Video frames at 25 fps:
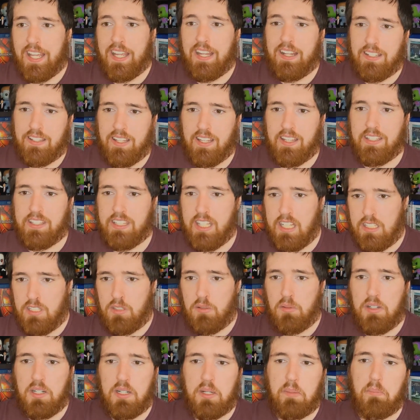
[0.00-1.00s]
They're
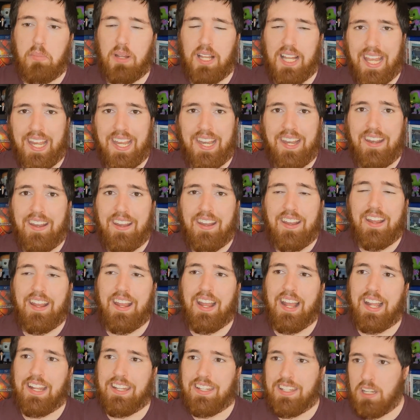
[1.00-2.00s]
doing a play
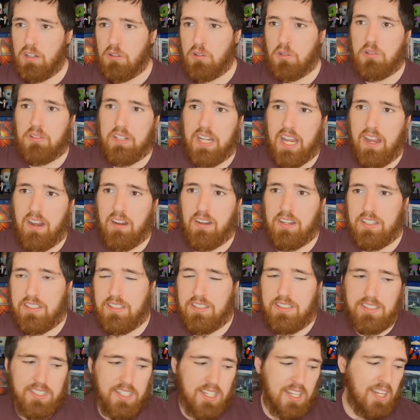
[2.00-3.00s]
and they're all
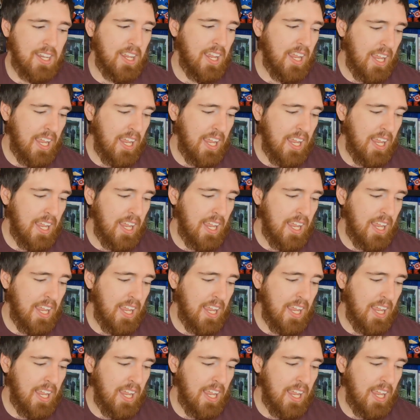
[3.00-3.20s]
characters,